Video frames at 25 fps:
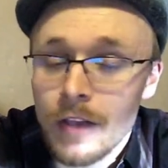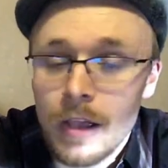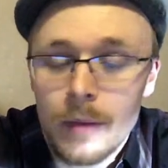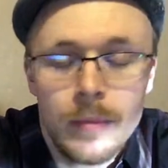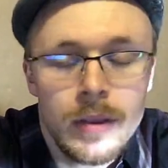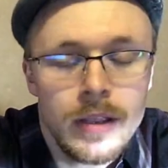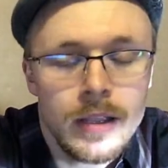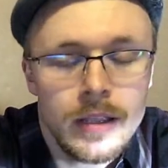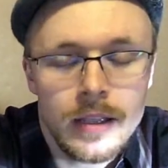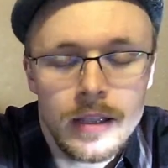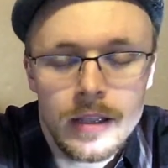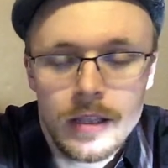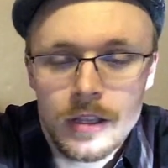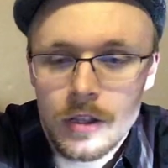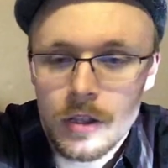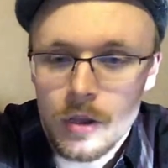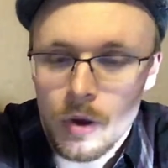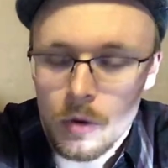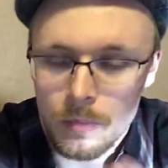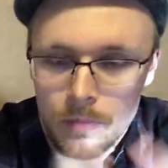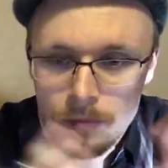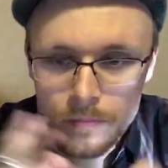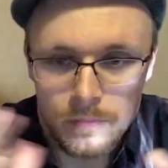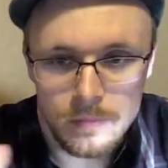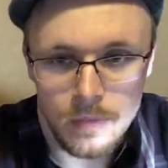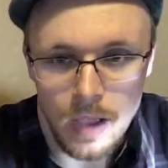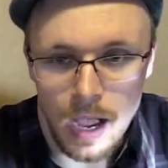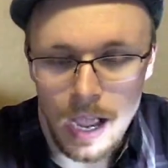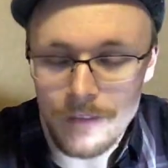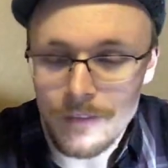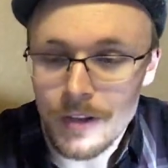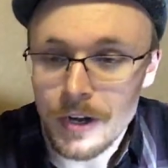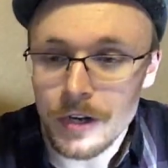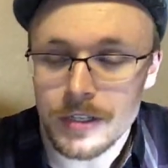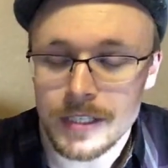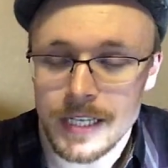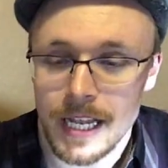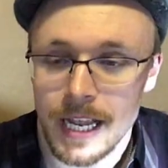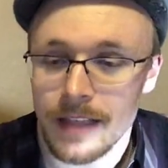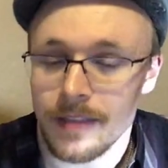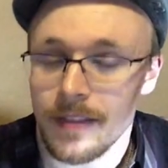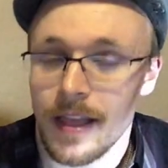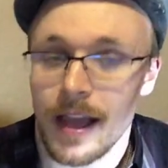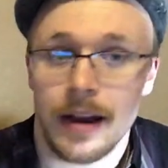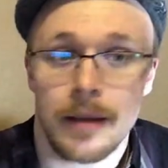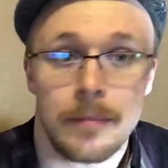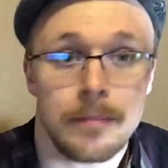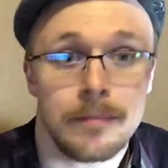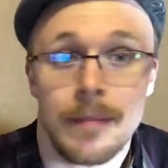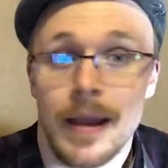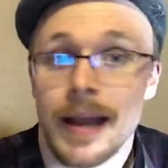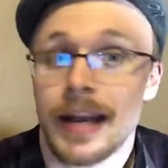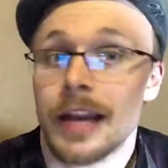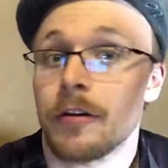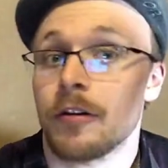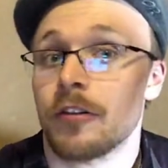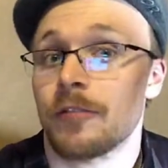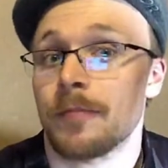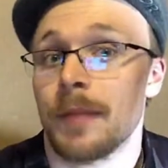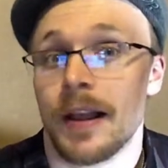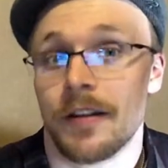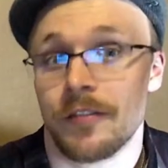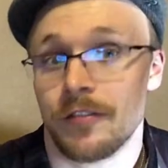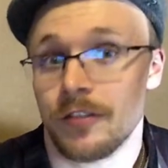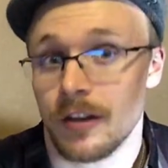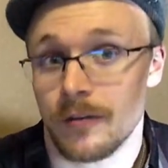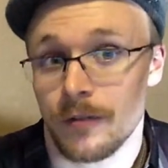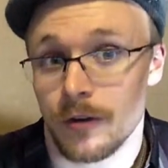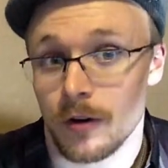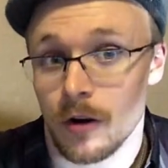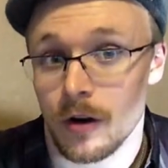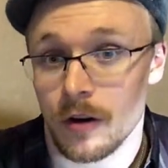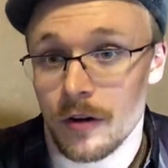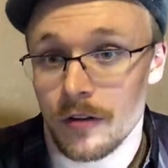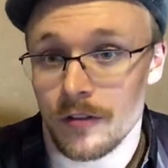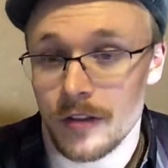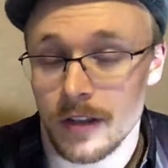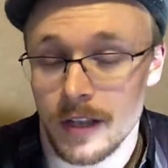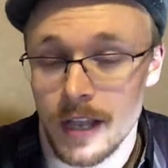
And we, you know, I've entertained that in many respects to different artists.